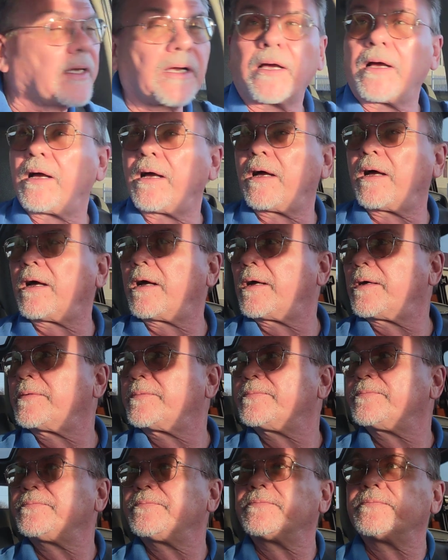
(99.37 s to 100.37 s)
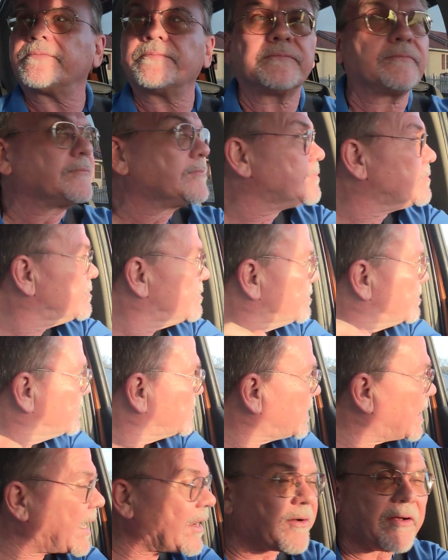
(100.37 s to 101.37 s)
uh,
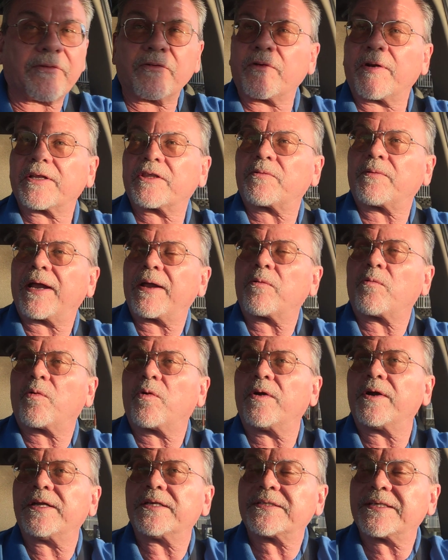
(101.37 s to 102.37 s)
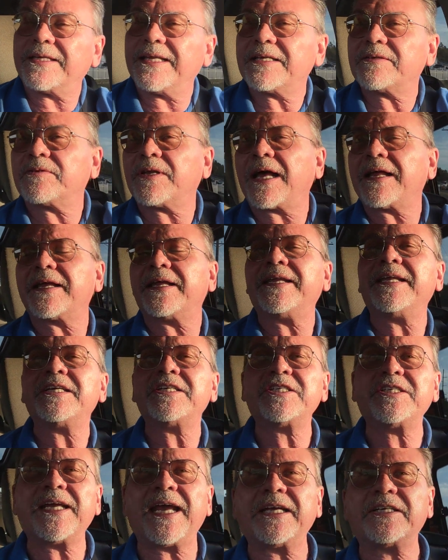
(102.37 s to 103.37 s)
I don't even know what the right word is. Init, not,
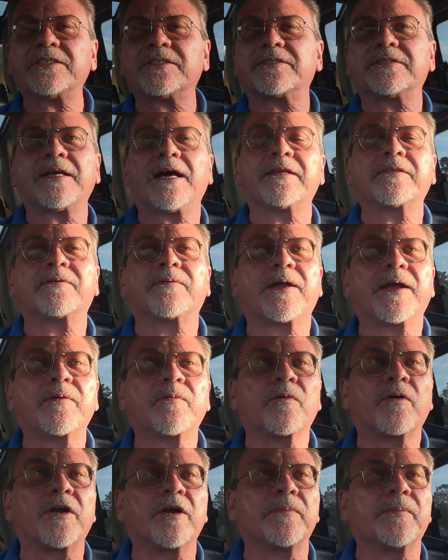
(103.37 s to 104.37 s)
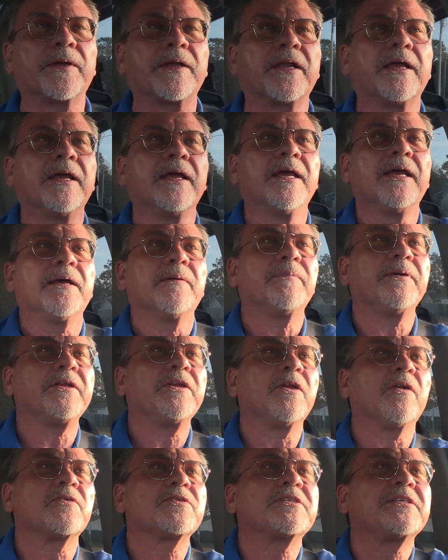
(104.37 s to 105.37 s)
initiation's not the right word, but, but
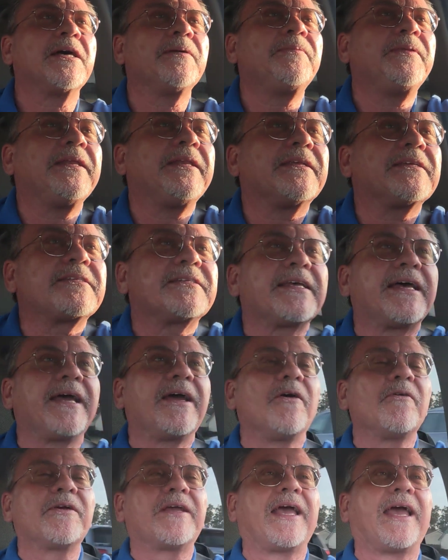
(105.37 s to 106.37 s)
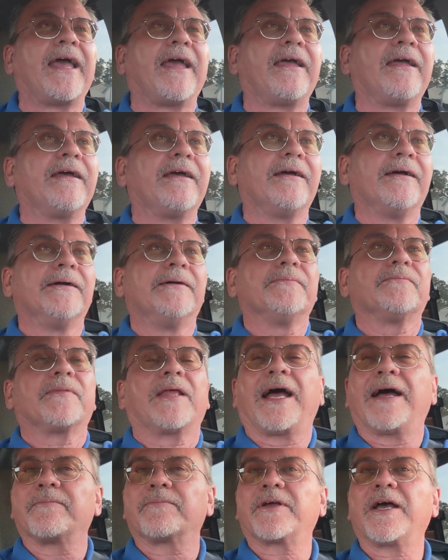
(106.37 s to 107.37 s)
you know, something to say, okay,
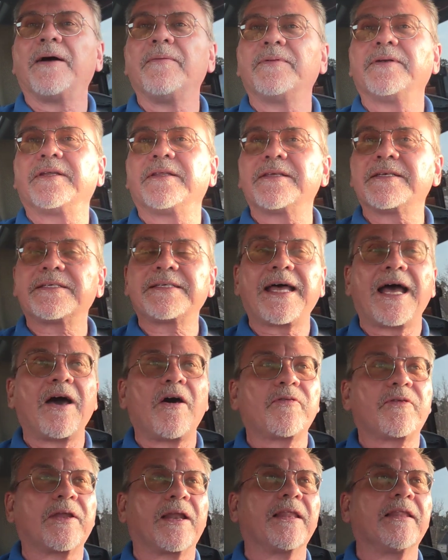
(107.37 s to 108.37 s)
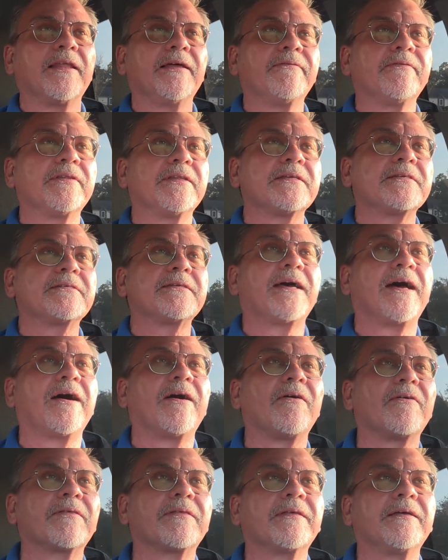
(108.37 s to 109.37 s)
I'm coming to the south, gonna live in the
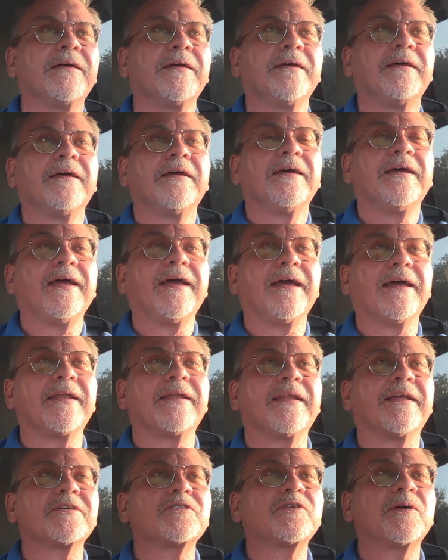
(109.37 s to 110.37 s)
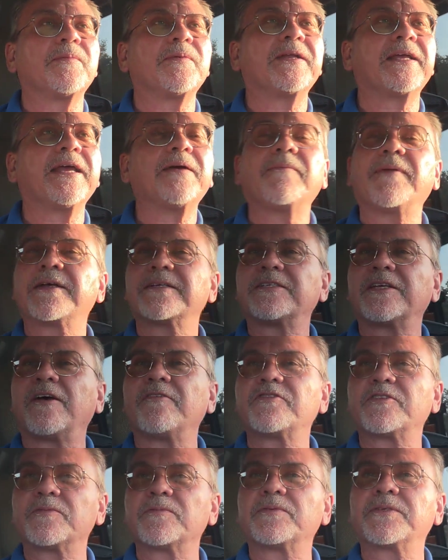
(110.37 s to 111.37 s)
south, and uh, so I'm gonna get
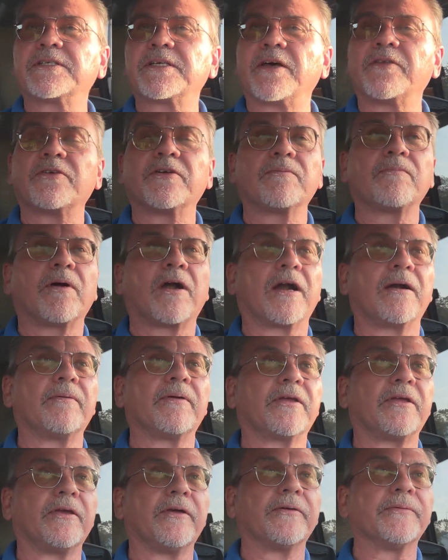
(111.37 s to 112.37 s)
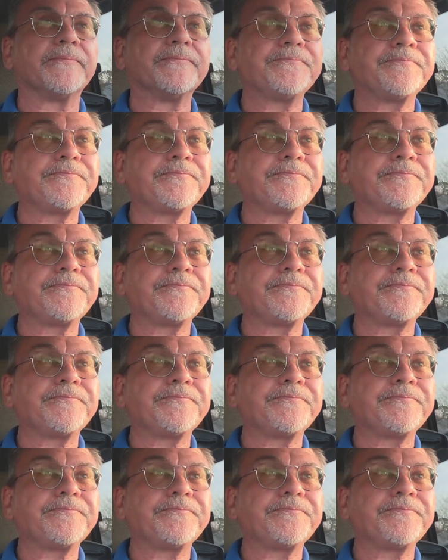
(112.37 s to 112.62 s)
myself some southern barbecue.